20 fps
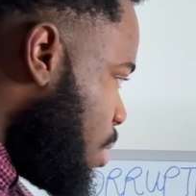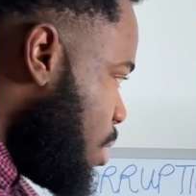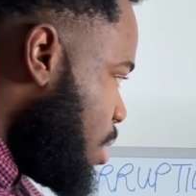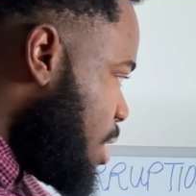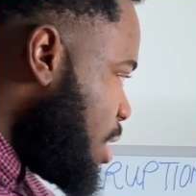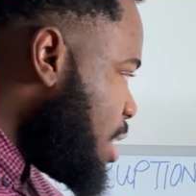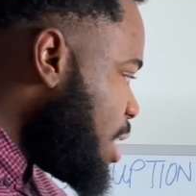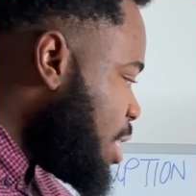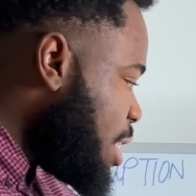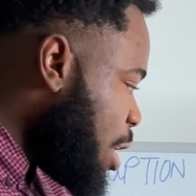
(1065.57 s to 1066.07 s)

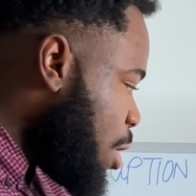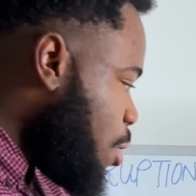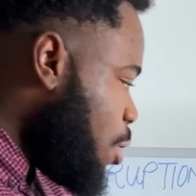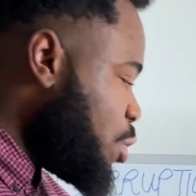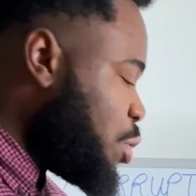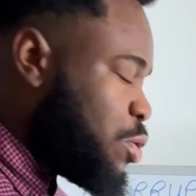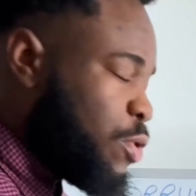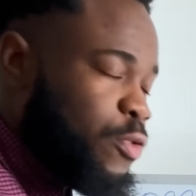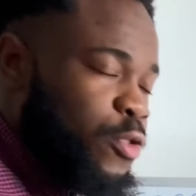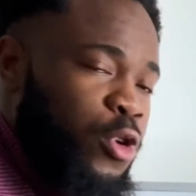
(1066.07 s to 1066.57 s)
This is the
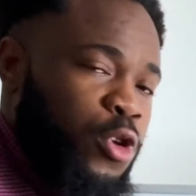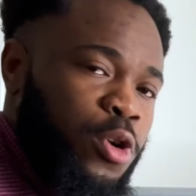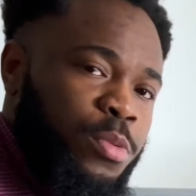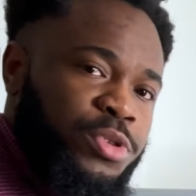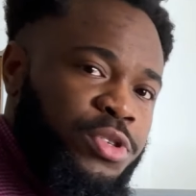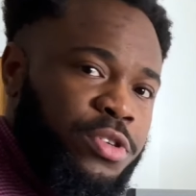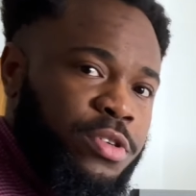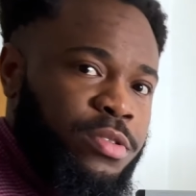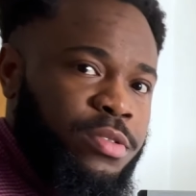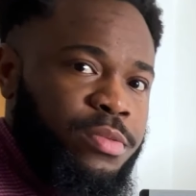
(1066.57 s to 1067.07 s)
cost of
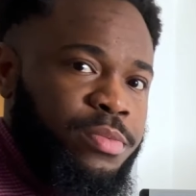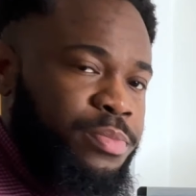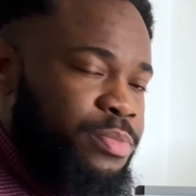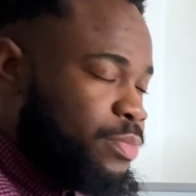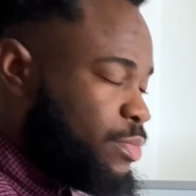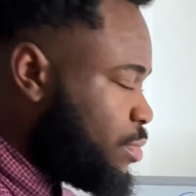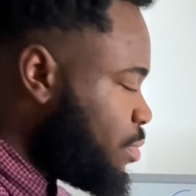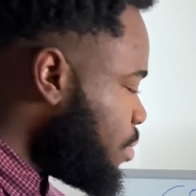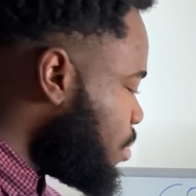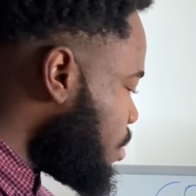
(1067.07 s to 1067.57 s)
corruption.
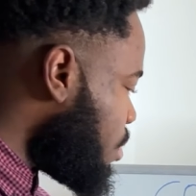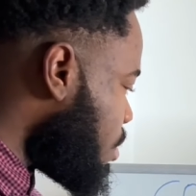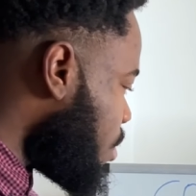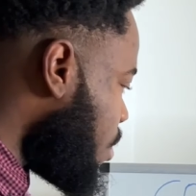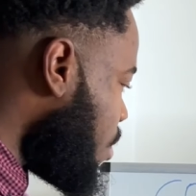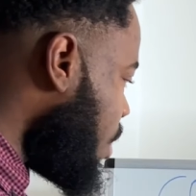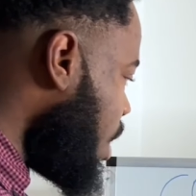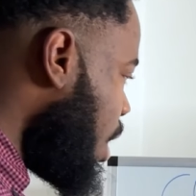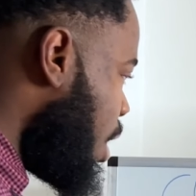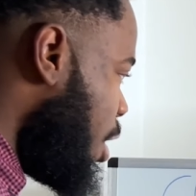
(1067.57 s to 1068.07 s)

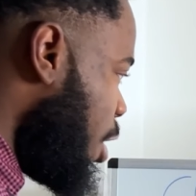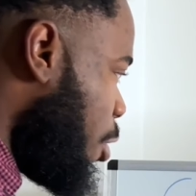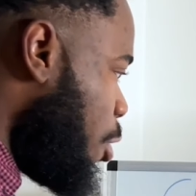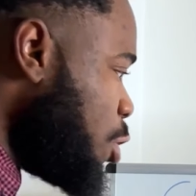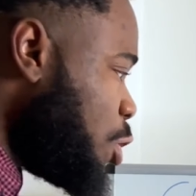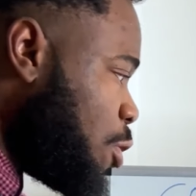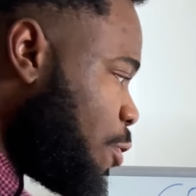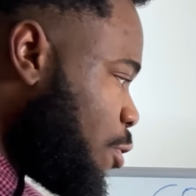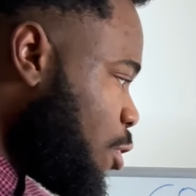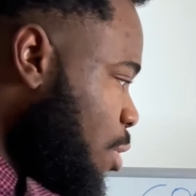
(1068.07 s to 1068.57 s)
The cost
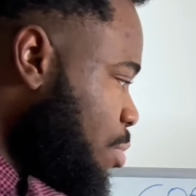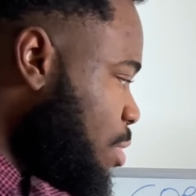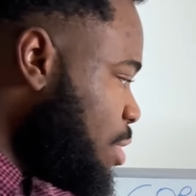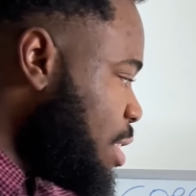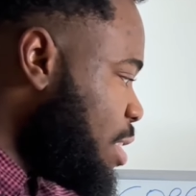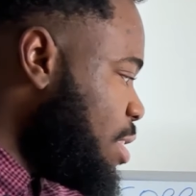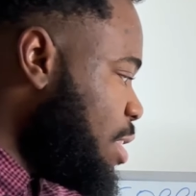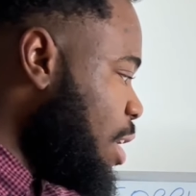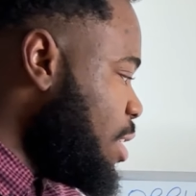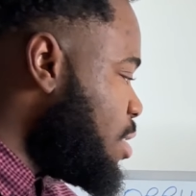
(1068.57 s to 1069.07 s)
of corruption is
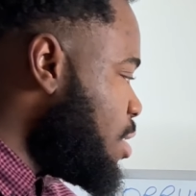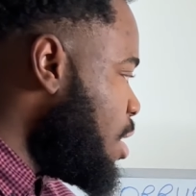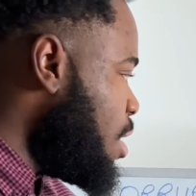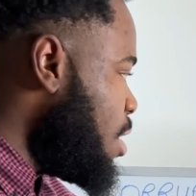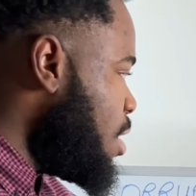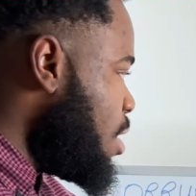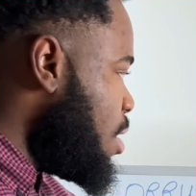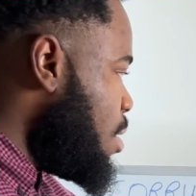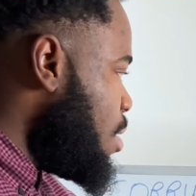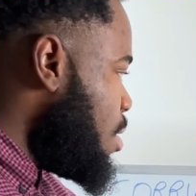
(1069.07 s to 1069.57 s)
that
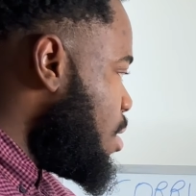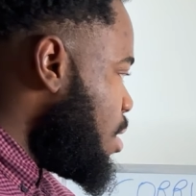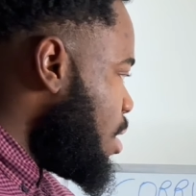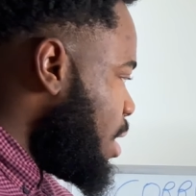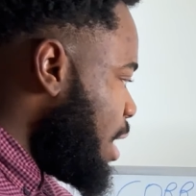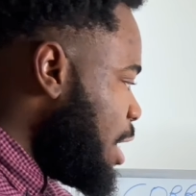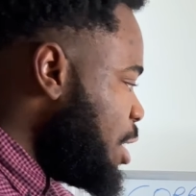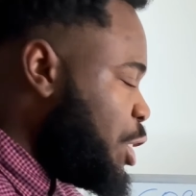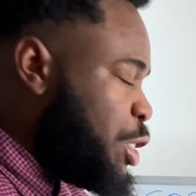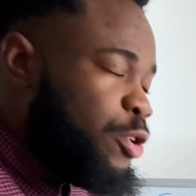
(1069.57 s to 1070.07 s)

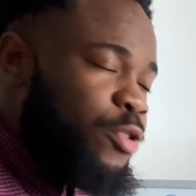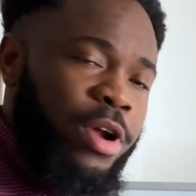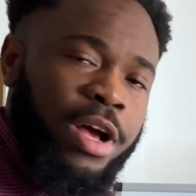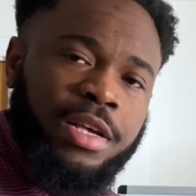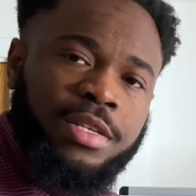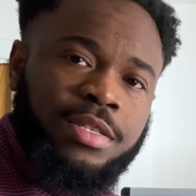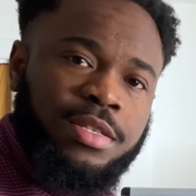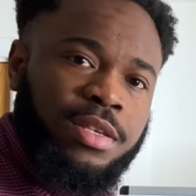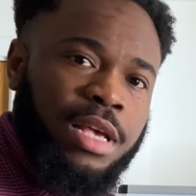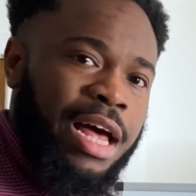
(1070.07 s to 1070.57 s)

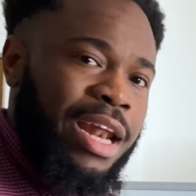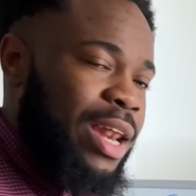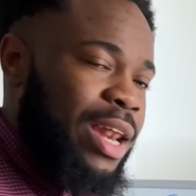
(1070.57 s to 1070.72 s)
Nigerians are